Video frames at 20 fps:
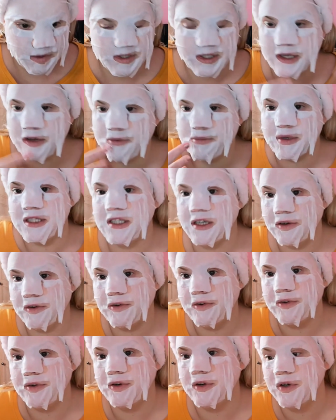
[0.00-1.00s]
to give
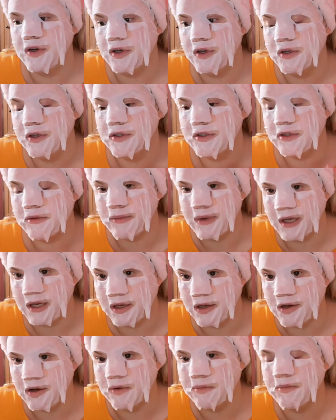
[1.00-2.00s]
myself some
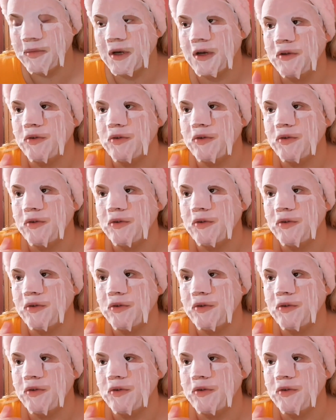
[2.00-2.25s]
income,